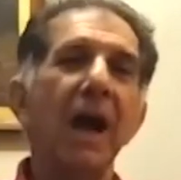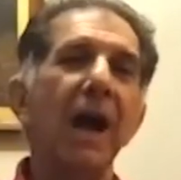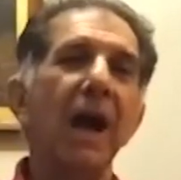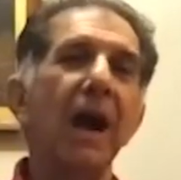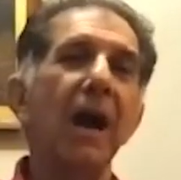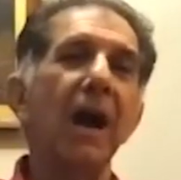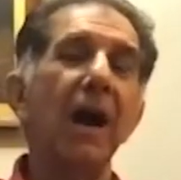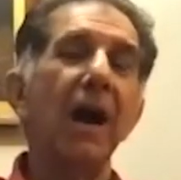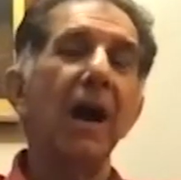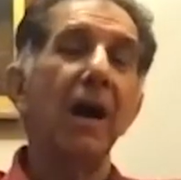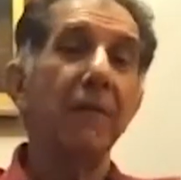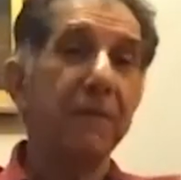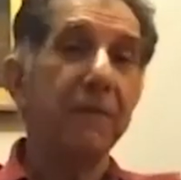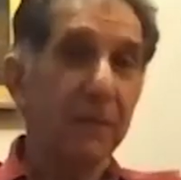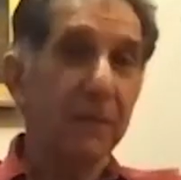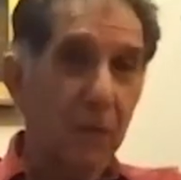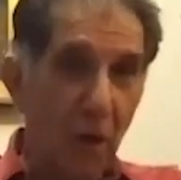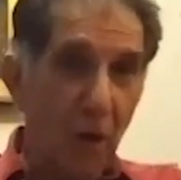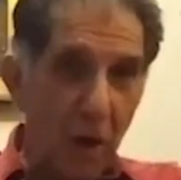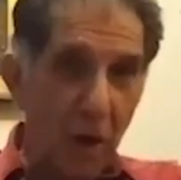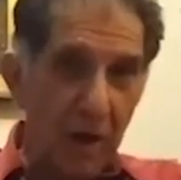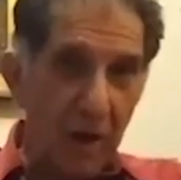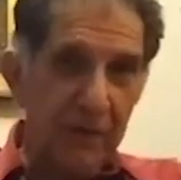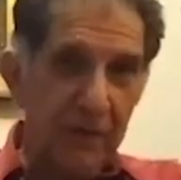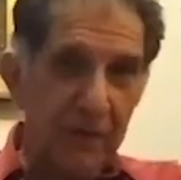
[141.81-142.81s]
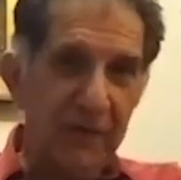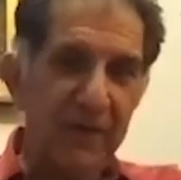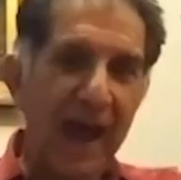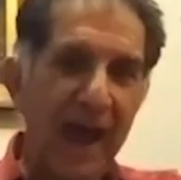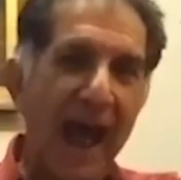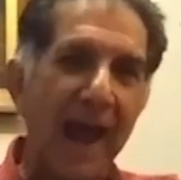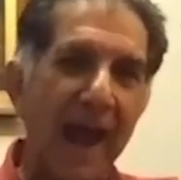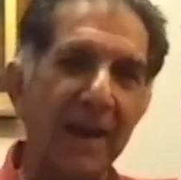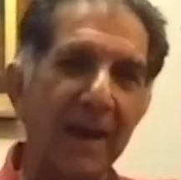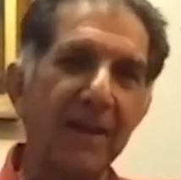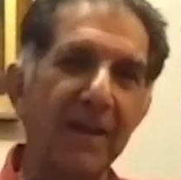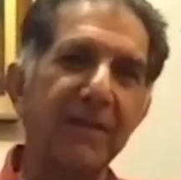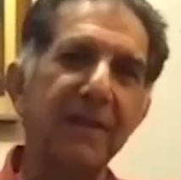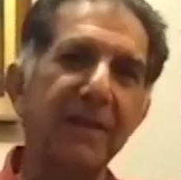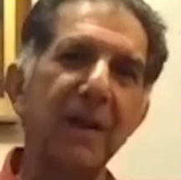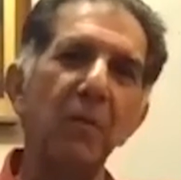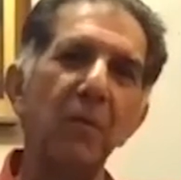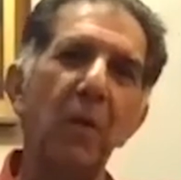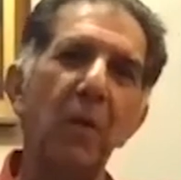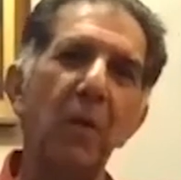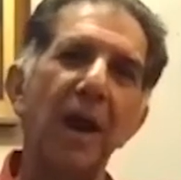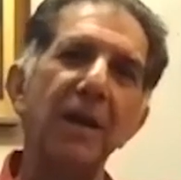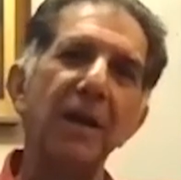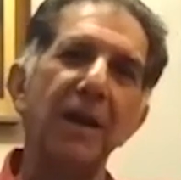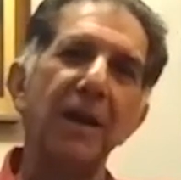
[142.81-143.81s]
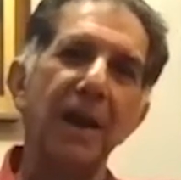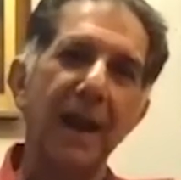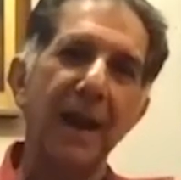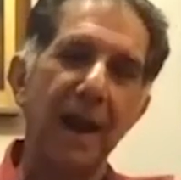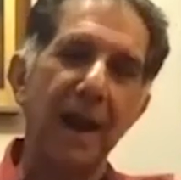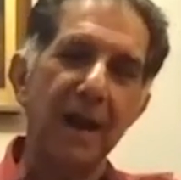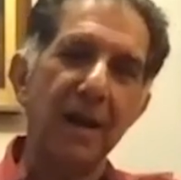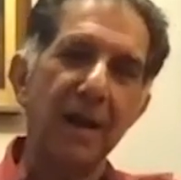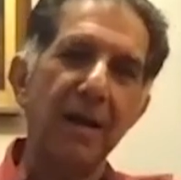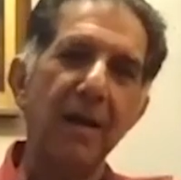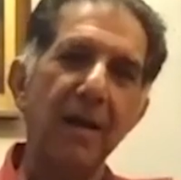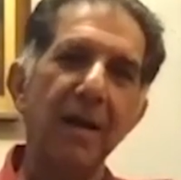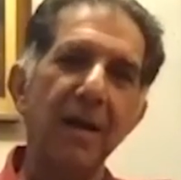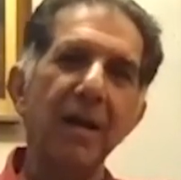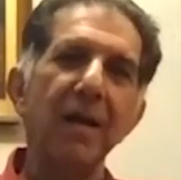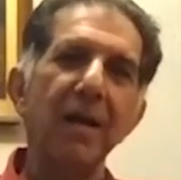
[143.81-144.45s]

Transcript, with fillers: uh, of course, Alice in Wonderland